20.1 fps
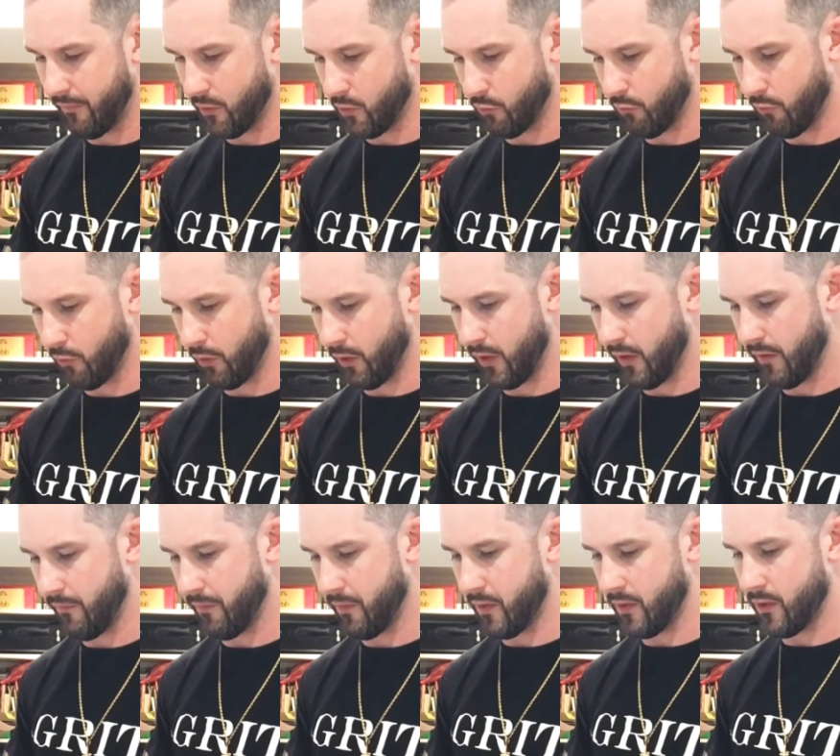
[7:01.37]
it's crooked,
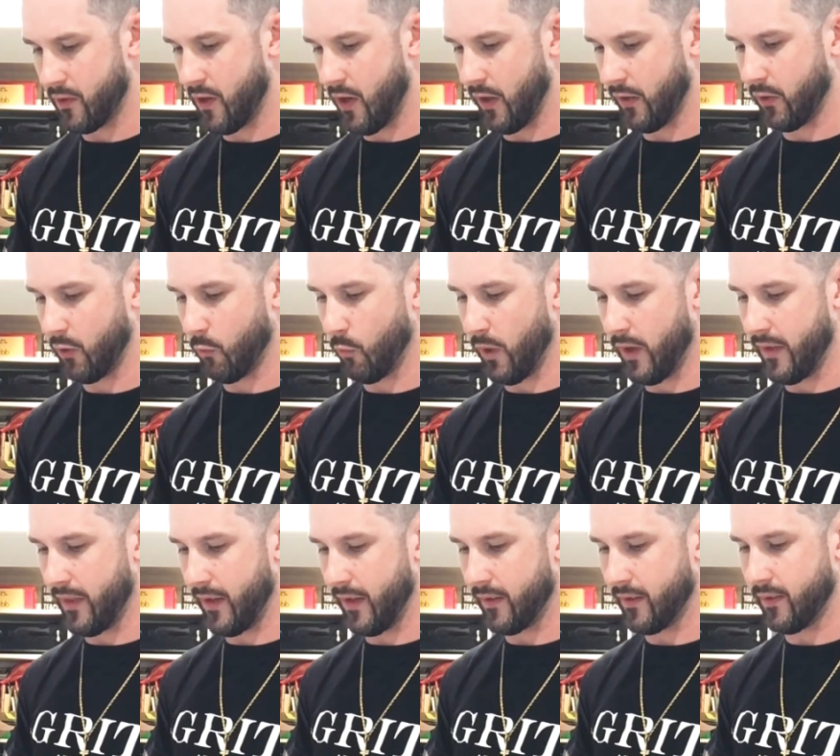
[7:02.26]
if it's not the way
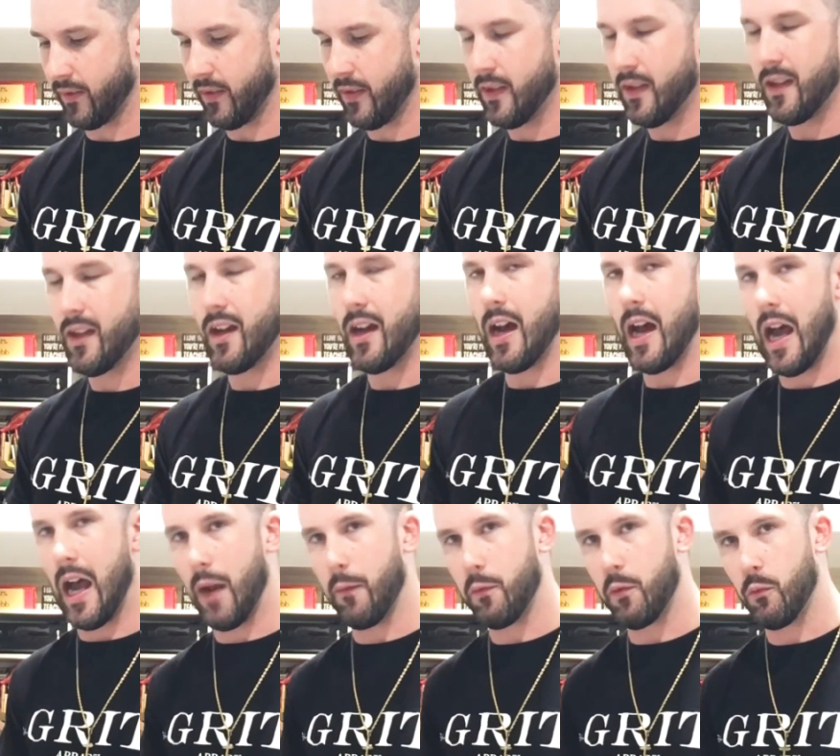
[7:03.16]
that
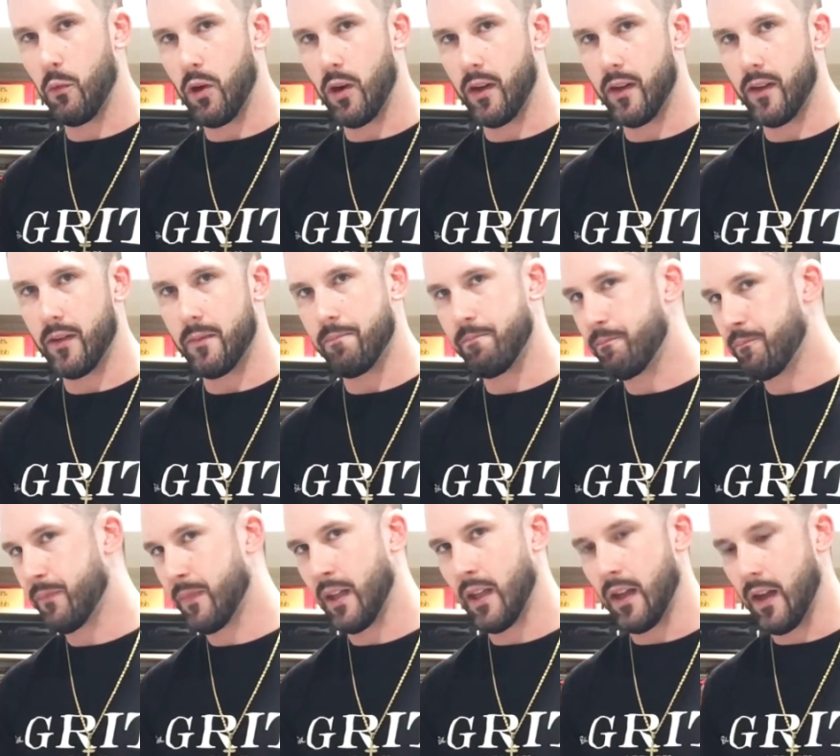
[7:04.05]
I would want it,
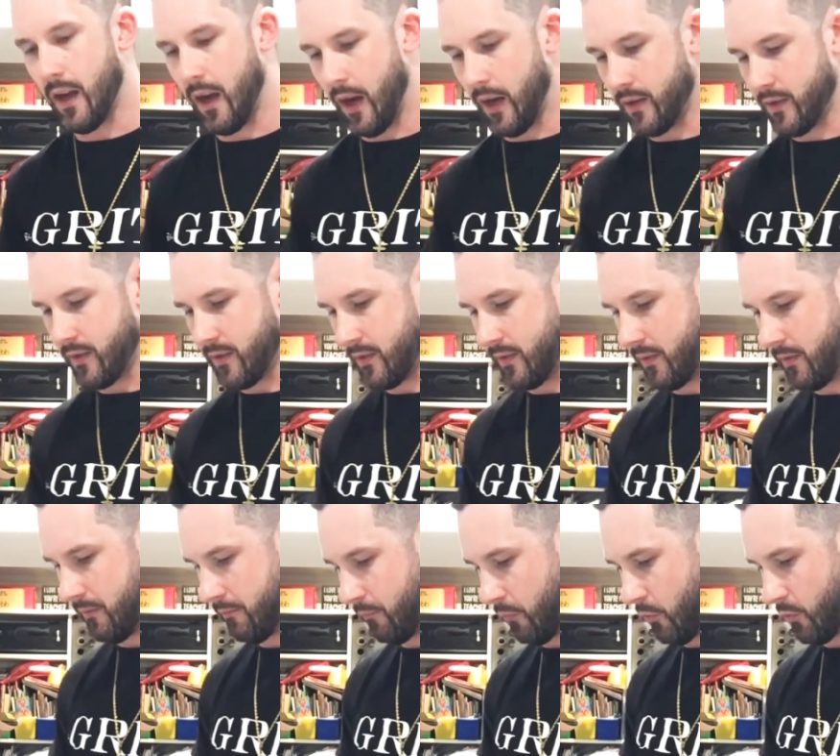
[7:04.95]
I just
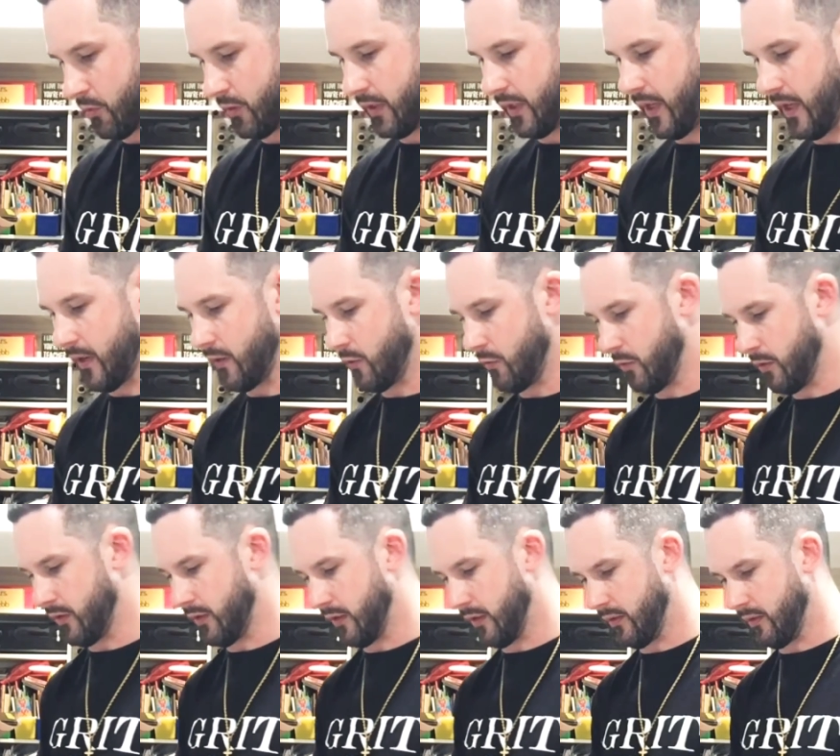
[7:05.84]
personally can't do it.